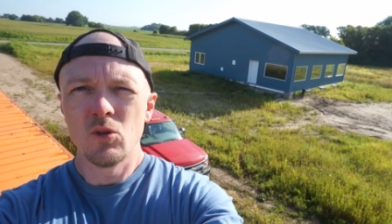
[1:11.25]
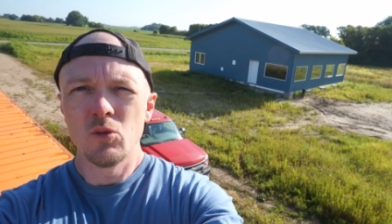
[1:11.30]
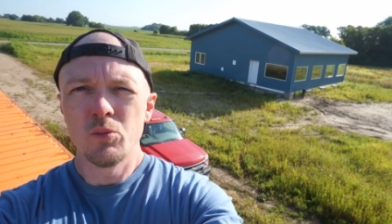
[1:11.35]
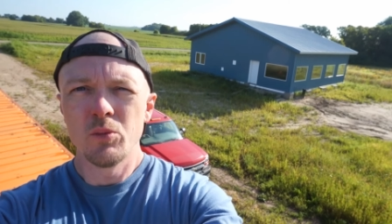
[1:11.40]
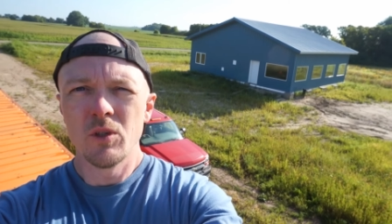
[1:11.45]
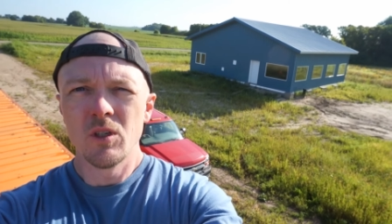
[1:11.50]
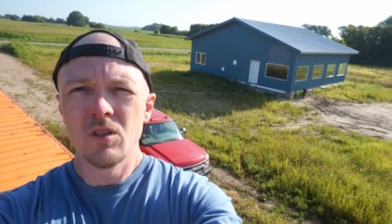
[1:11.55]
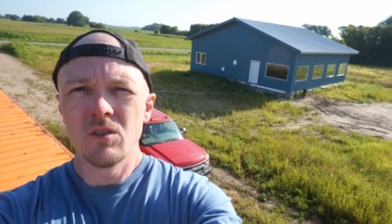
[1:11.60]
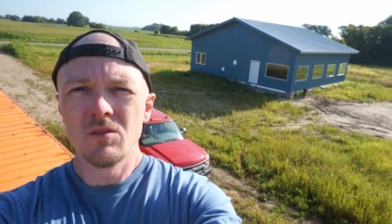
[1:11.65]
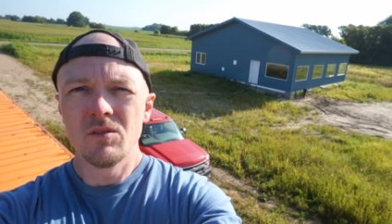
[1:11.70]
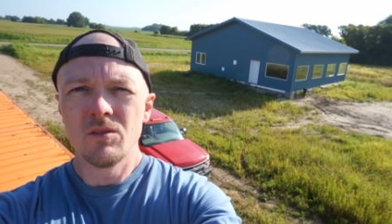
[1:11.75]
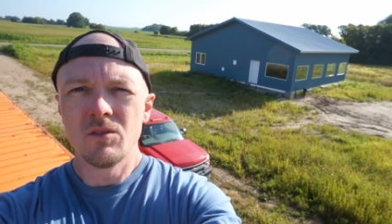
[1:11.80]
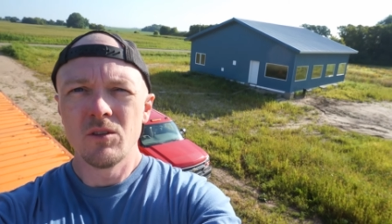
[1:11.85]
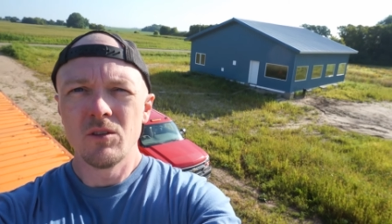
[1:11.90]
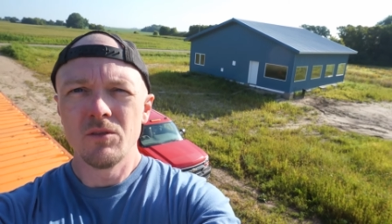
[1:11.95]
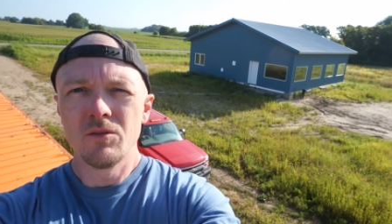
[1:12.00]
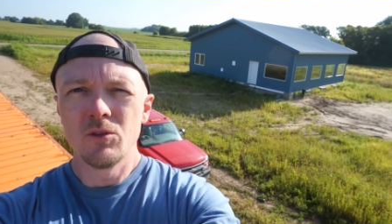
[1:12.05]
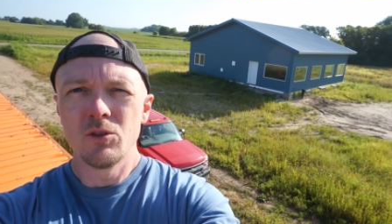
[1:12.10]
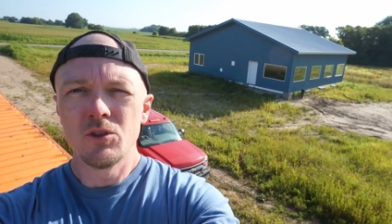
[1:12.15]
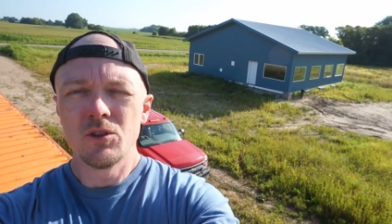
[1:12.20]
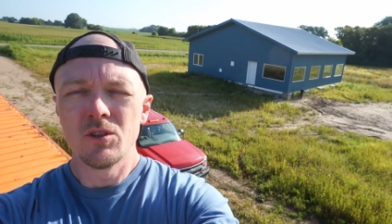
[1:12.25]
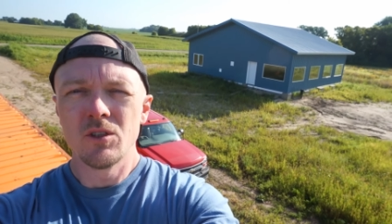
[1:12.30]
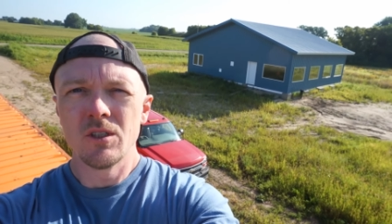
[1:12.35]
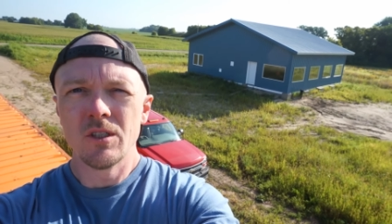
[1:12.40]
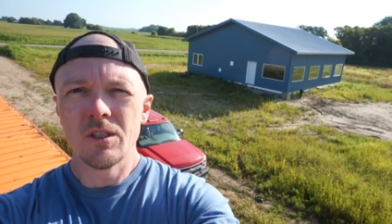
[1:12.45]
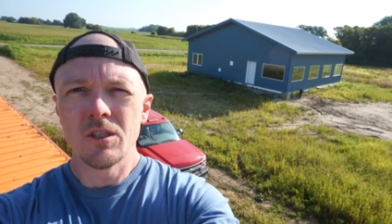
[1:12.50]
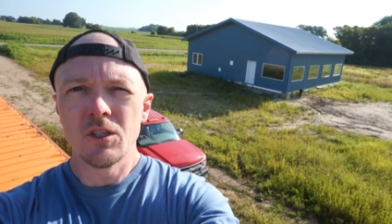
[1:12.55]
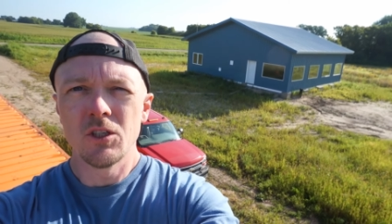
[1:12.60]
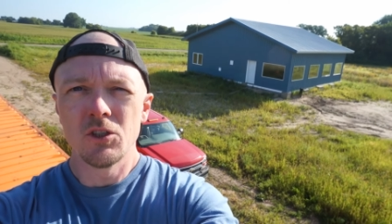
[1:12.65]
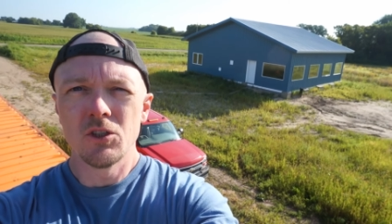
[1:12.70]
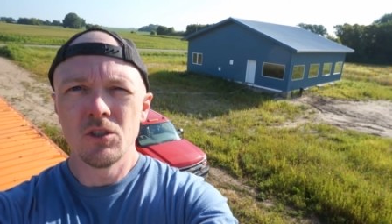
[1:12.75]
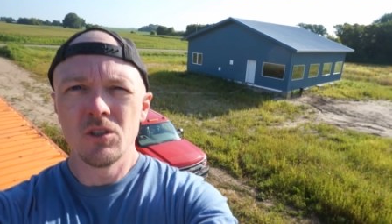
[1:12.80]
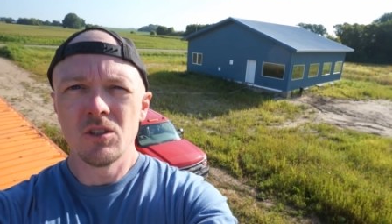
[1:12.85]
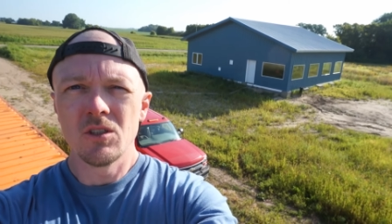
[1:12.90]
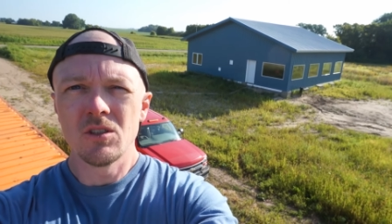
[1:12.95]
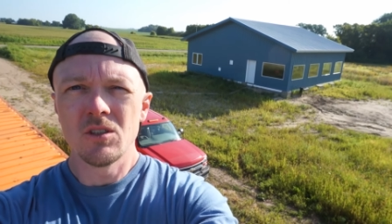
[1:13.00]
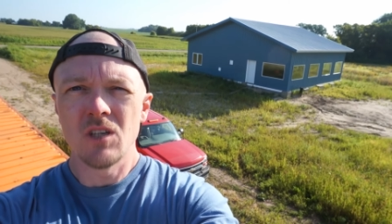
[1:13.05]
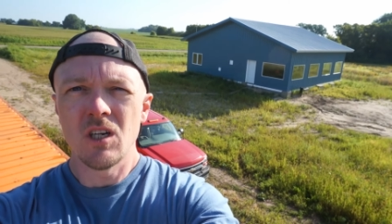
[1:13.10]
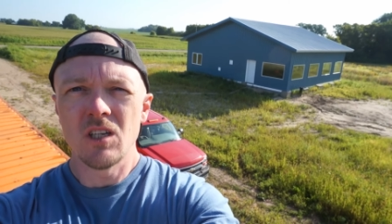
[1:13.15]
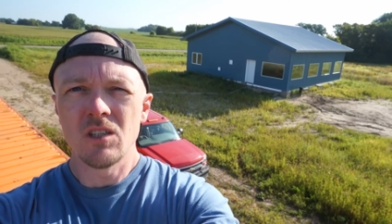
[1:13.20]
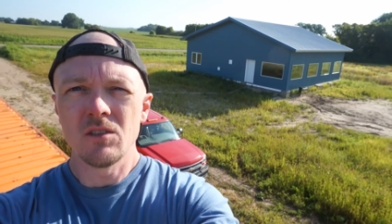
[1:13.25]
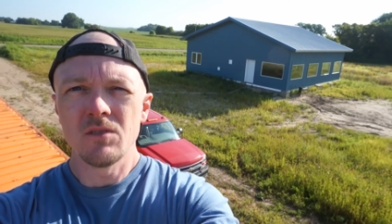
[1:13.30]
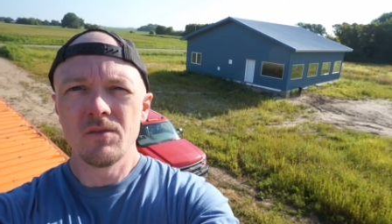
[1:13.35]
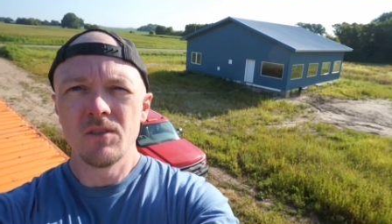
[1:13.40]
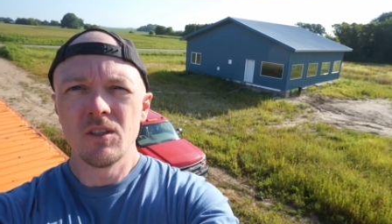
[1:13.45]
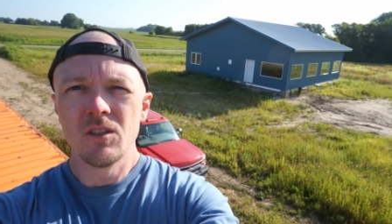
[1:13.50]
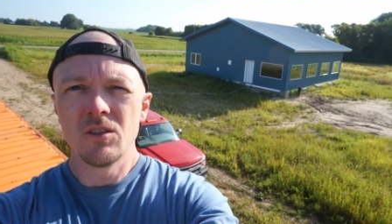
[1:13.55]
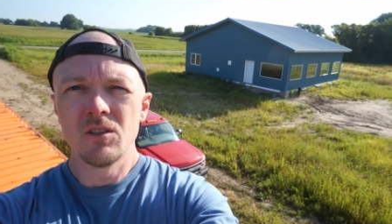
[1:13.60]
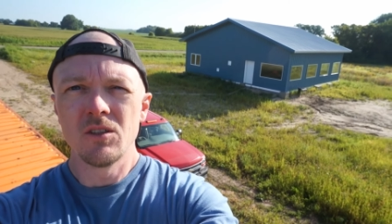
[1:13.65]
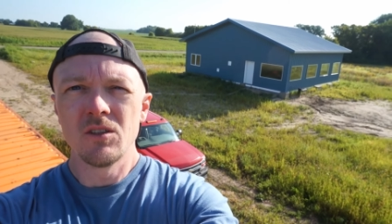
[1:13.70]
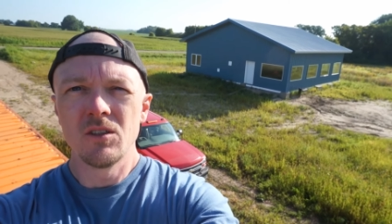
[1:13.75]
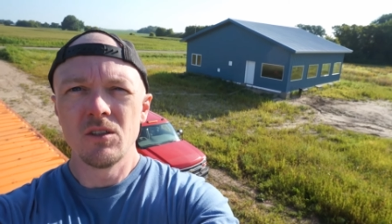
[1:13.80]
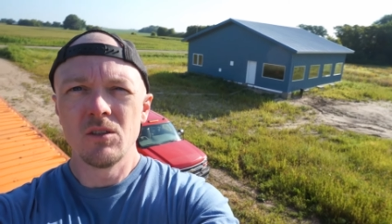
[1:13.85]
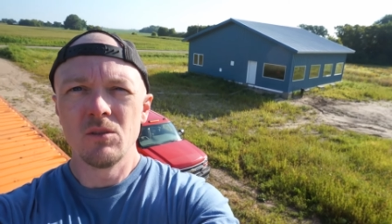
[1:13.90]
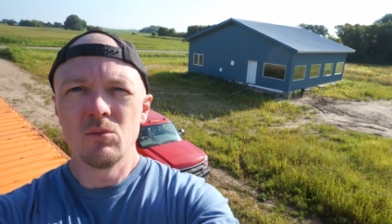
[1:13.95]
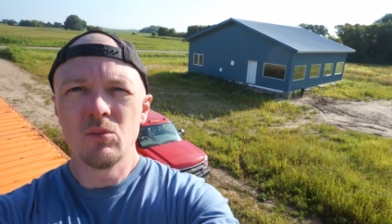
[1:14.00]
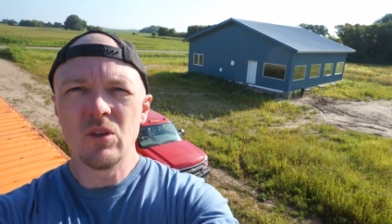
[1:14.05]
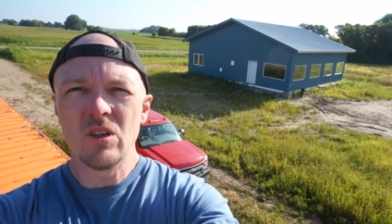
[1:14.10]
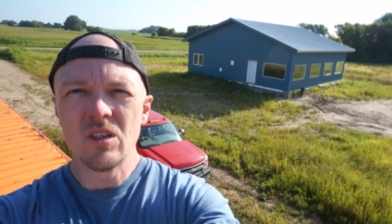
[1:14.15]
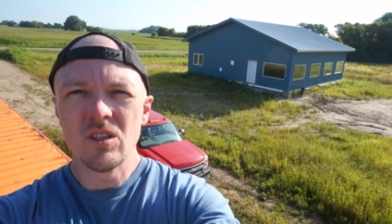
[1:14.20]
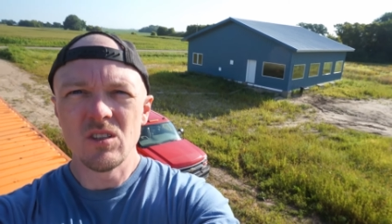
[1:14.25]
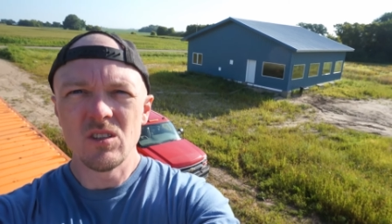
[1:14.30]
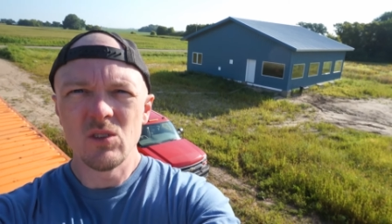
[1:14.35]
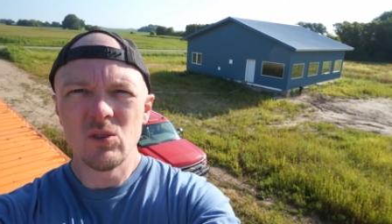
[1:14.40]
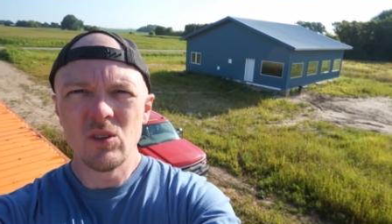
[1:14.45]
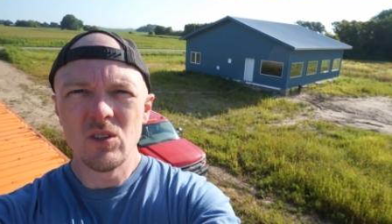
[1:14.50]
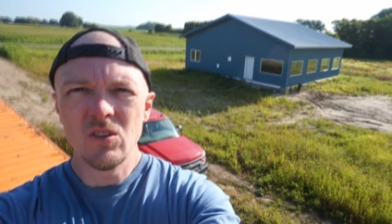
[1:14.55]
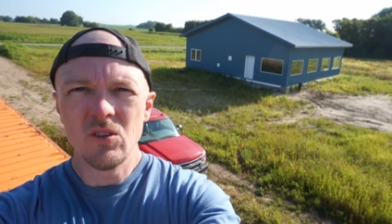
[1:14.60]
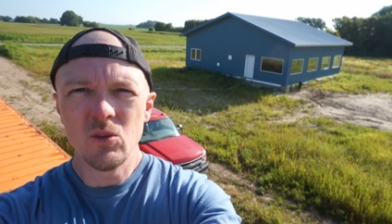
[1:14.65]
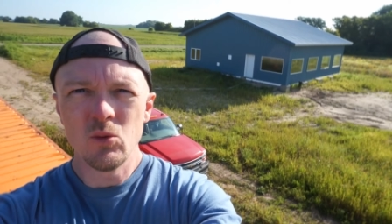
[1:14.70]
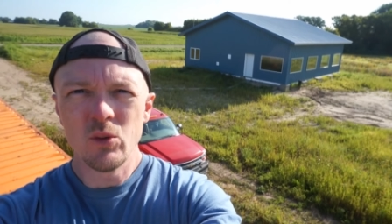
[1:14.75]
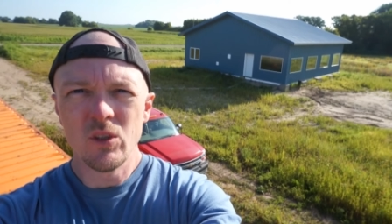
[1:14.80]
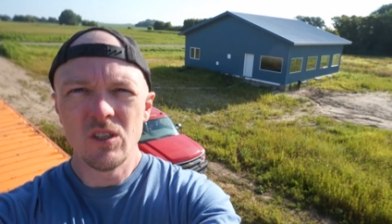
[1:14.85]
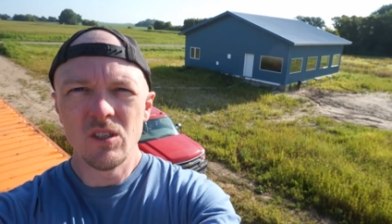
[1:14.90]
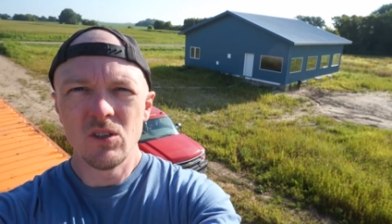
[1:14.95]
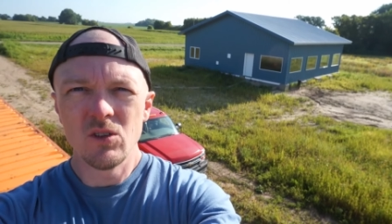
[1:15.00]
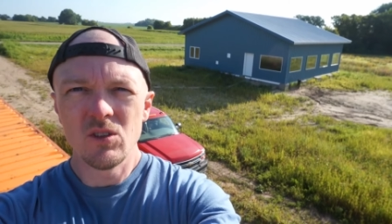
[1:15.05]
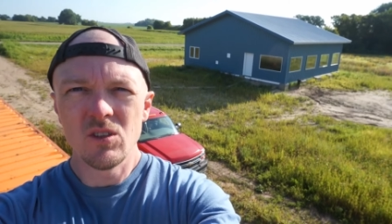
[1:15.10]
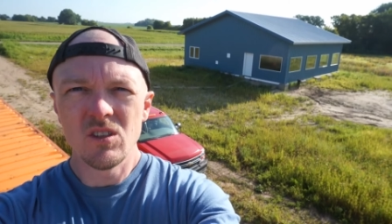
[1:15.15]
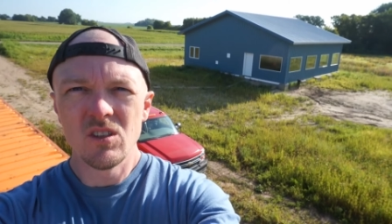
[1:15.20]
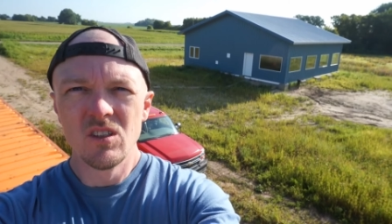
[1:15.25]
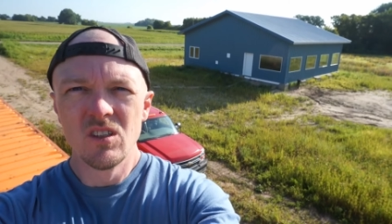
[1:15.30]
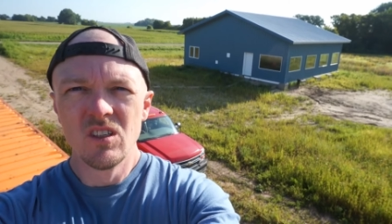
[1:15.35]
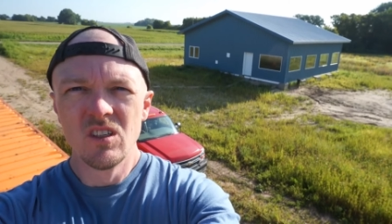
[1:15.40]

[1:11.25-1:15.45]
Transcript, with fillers: opening for a future kitchen exhaust vent in place of one of the windows.